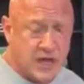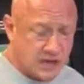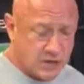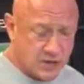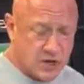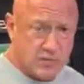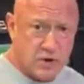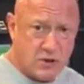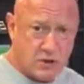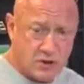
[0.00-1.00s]
and there's no
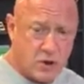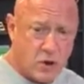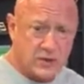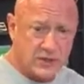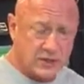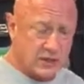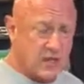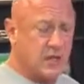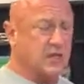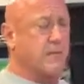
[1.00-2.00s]
pressure holding
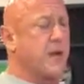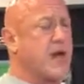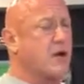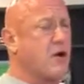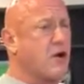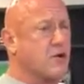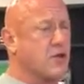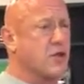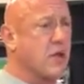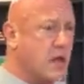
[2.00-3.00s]
the back
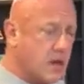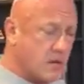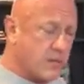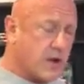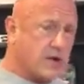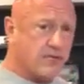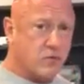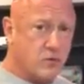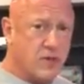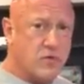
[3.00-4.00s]
arch. But if
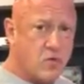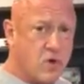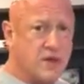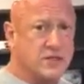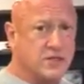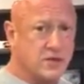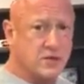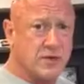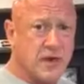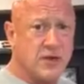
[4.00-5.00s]
you really want
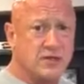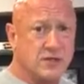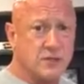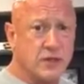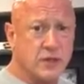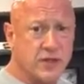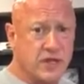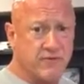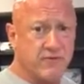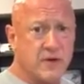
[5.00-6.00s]
to get some
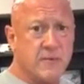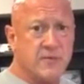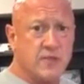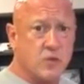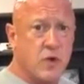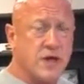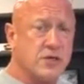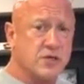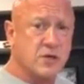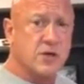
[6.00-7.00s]
relief, the way
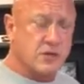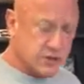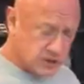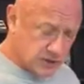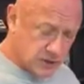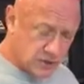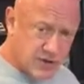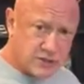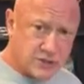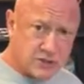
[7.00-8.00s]
to do it is to
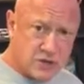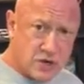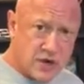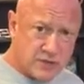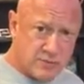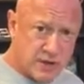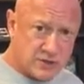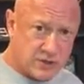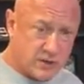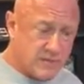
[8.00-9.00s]
stretch the psoas
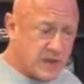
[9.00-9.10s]
muscle.